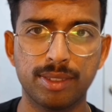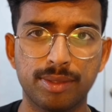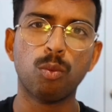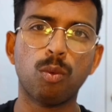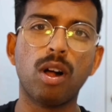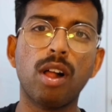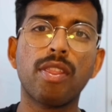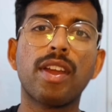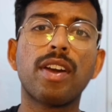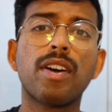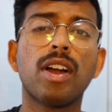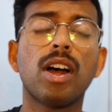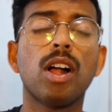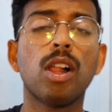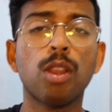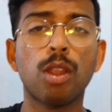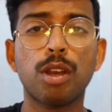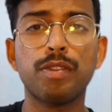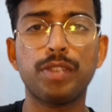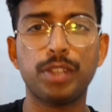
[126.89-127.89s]
While there are a
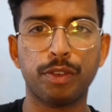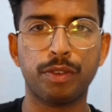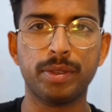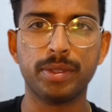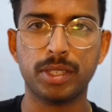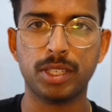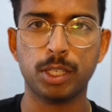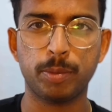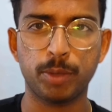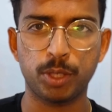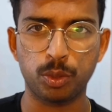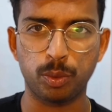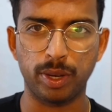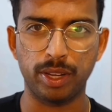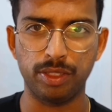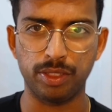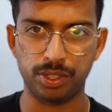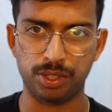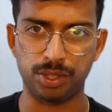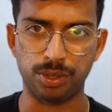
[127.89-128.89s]
lot of differences between
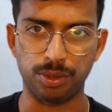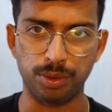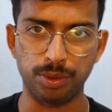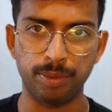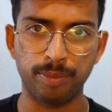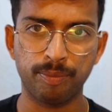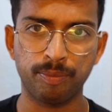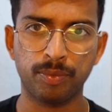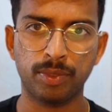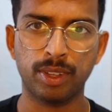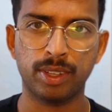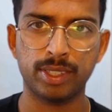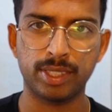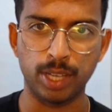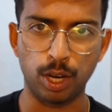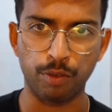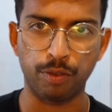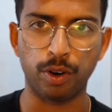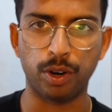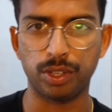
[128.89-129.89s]
the two,
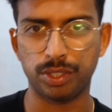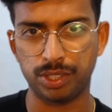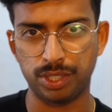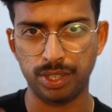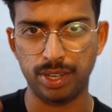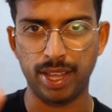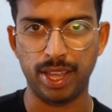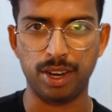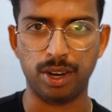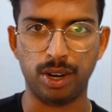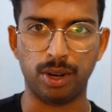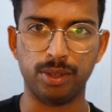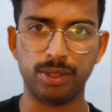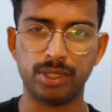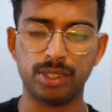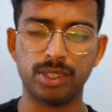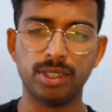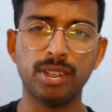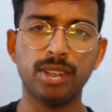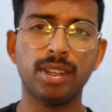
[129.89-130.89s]
self-hosted and
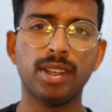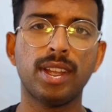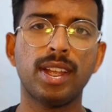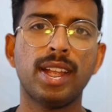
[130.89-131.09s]
hosted,